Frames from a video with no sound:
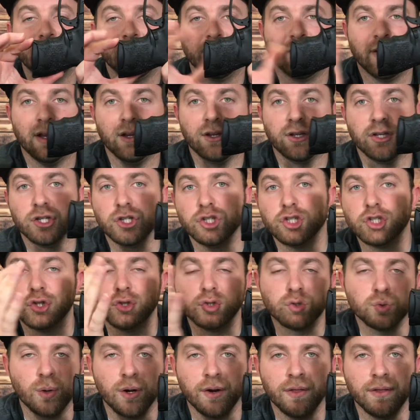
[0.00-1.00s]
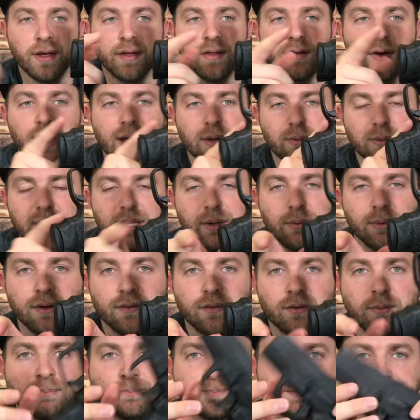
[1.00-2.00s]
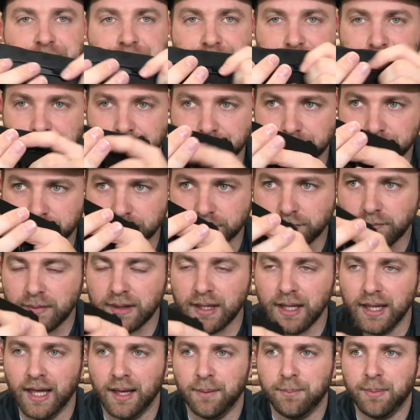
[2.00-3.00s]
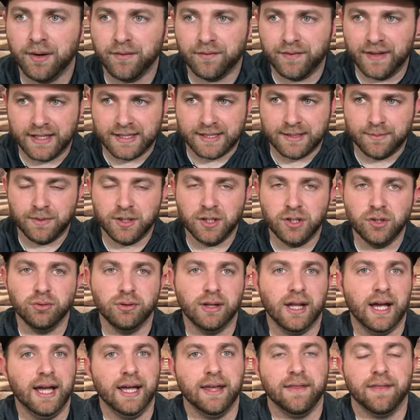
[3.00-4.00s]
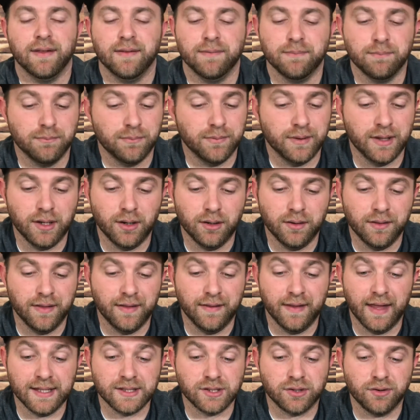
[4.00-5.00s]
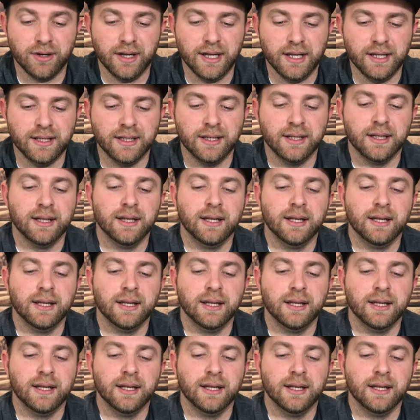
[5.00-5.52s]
if I could choose one or the other, I would get rid of them. But if that's something you like, then that's great.